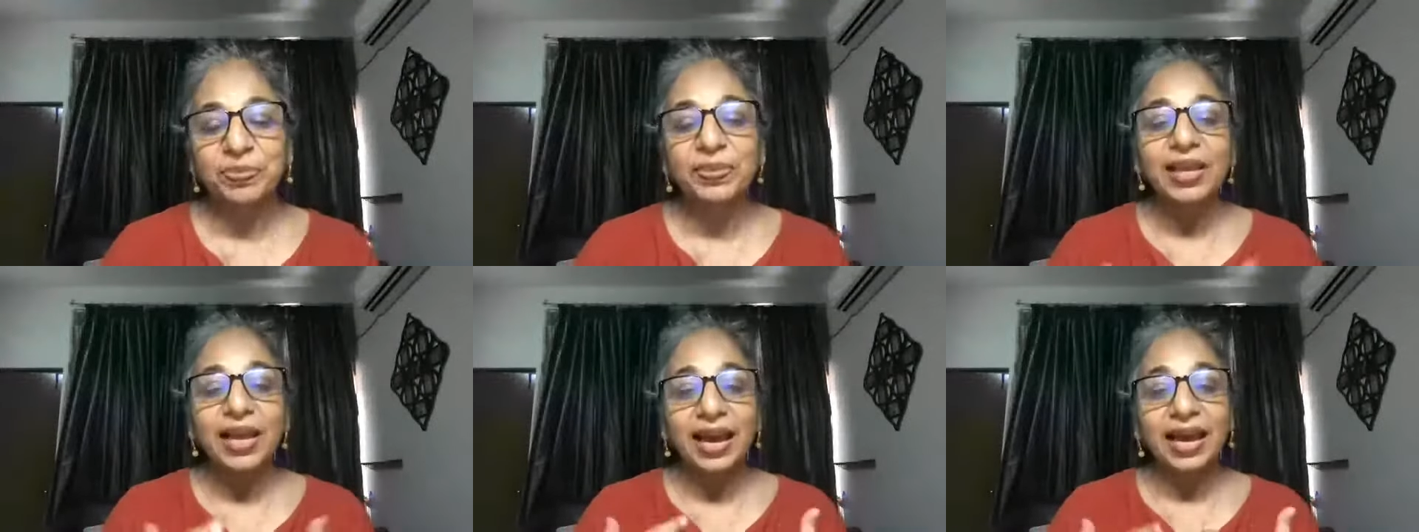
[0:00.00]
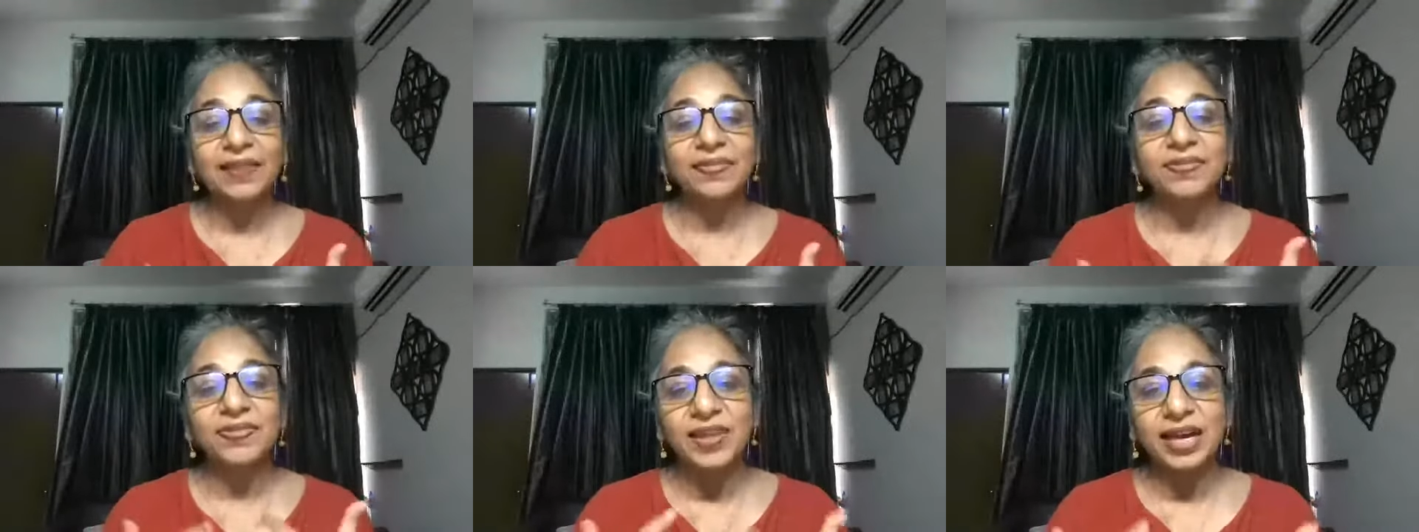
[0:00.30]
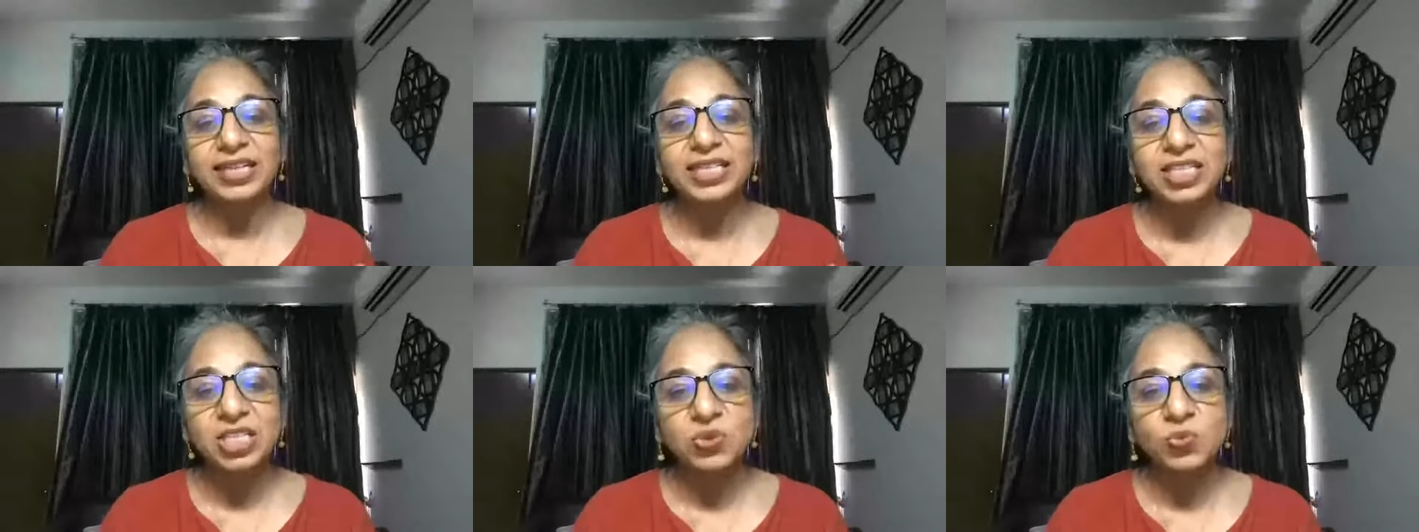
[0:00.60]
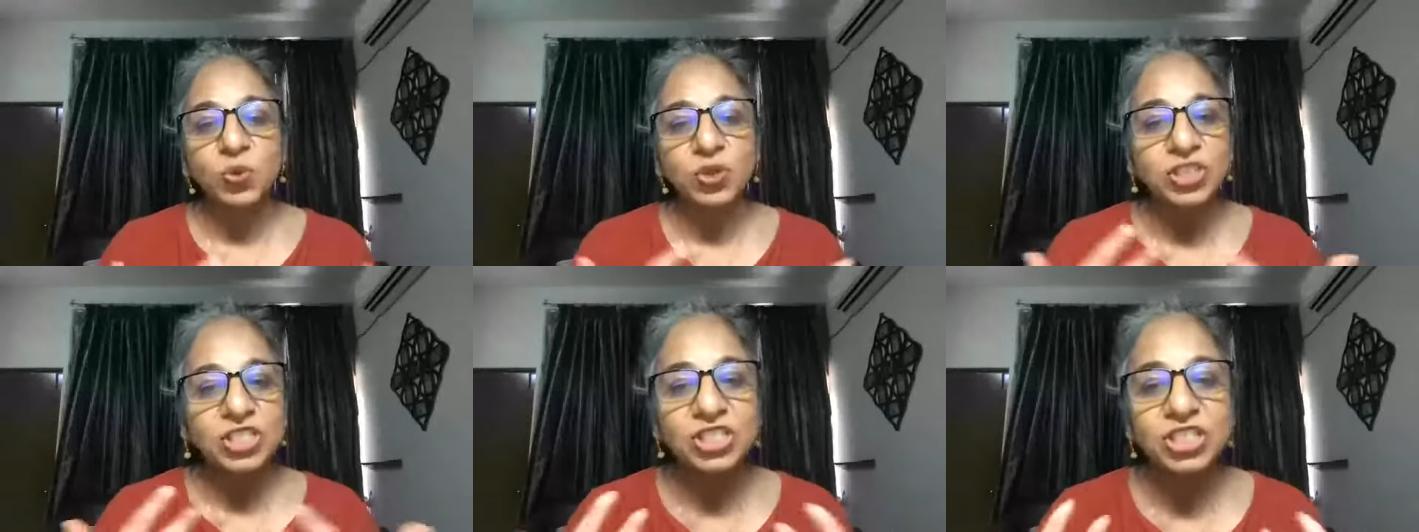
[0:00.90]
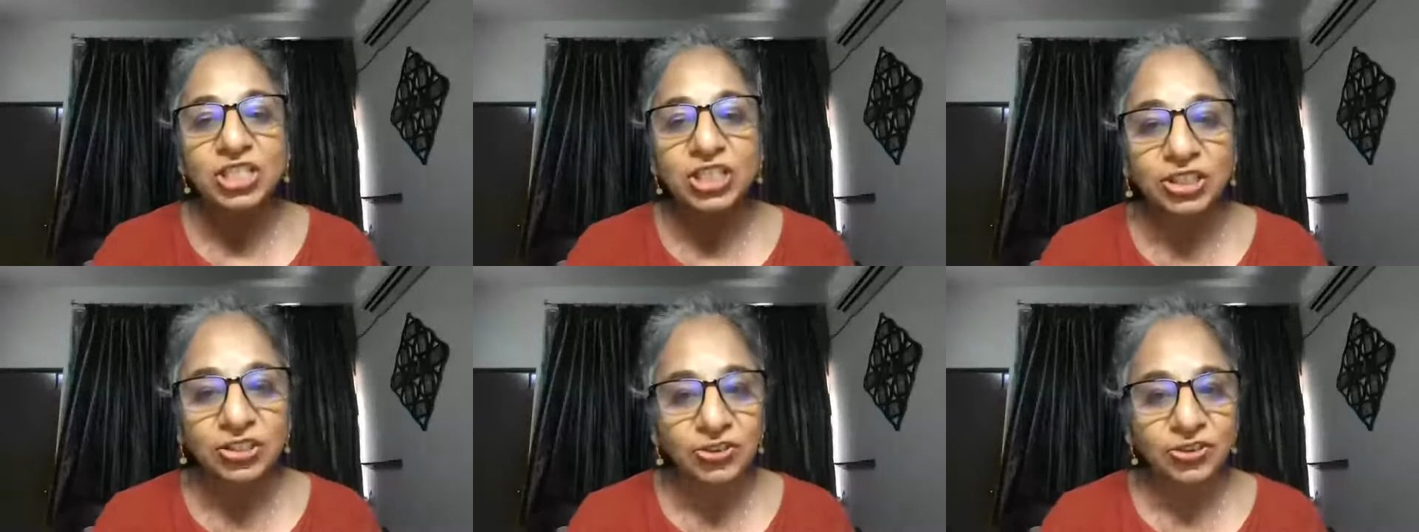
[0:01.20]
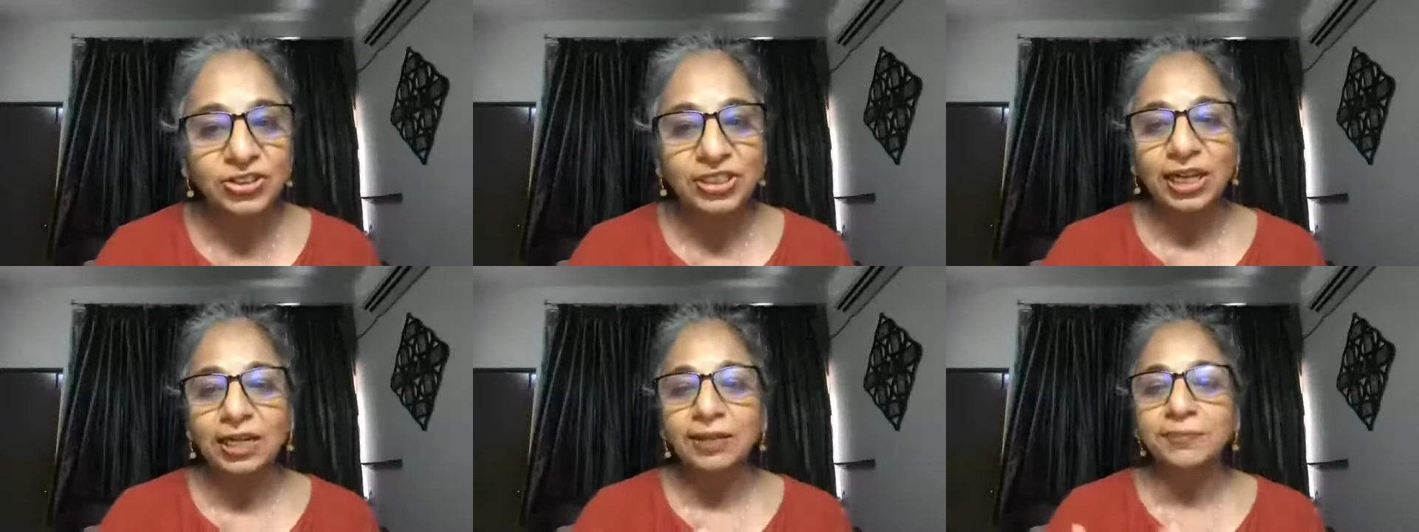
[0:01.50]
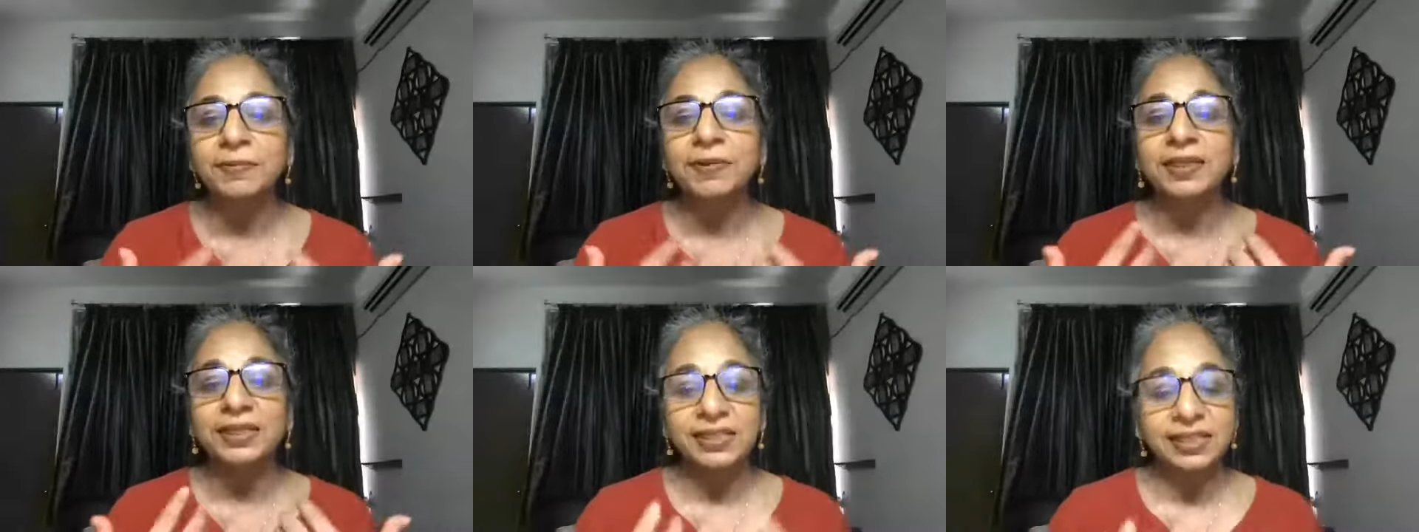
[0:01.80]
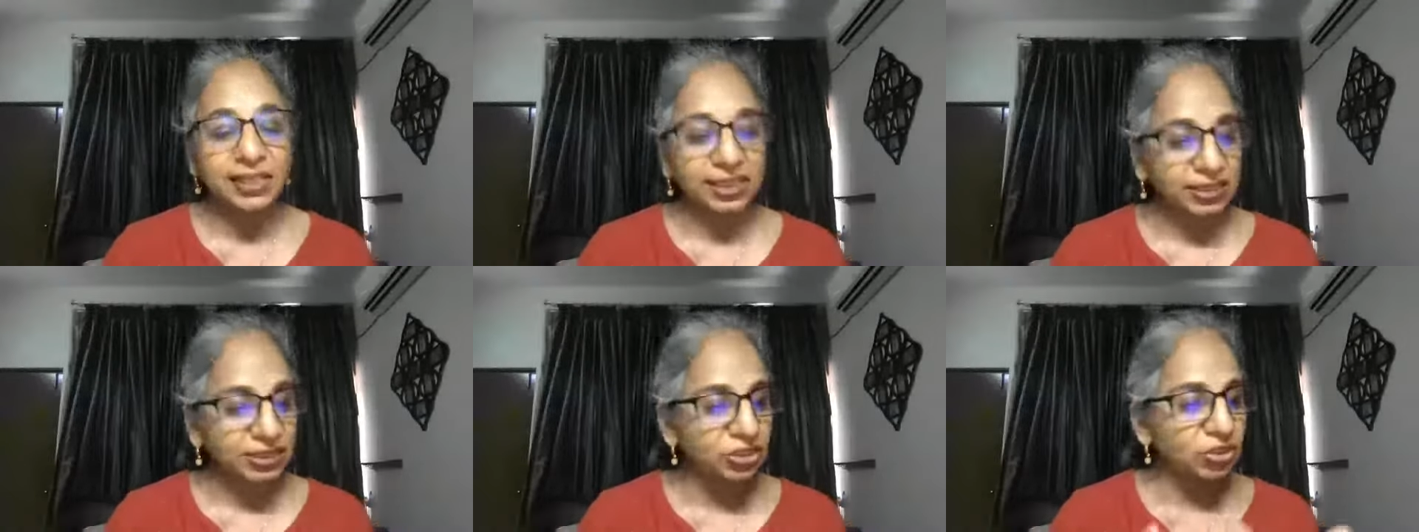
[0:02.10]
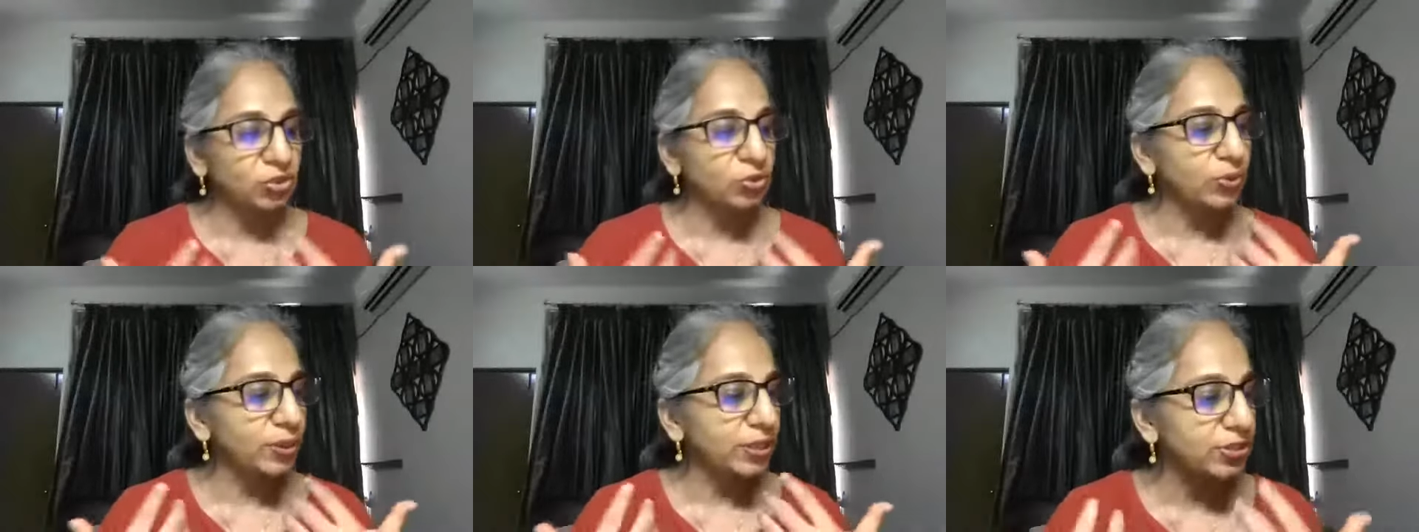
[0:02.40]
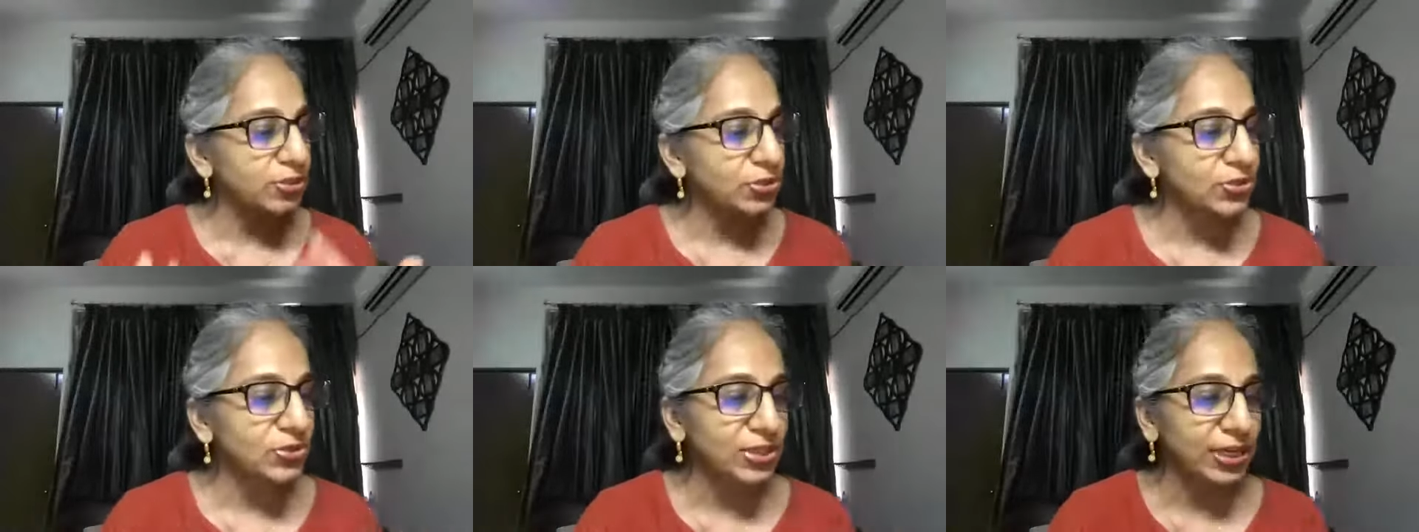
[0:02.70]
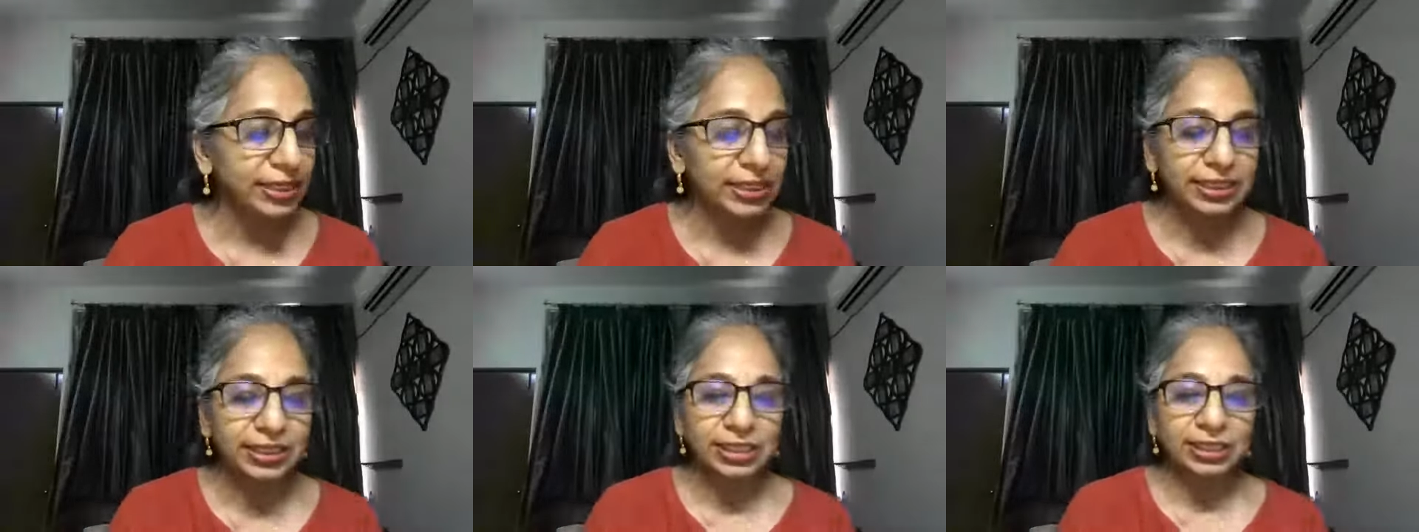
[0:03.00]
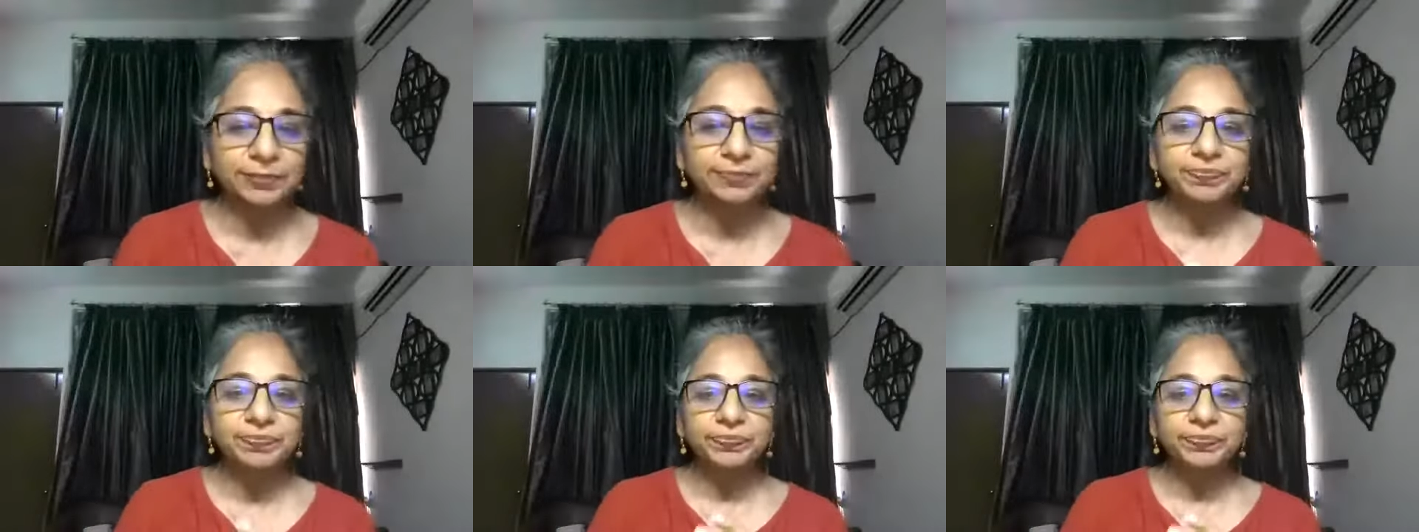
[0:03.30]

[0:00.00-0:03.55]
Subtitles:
And that is what stereotype does to our society.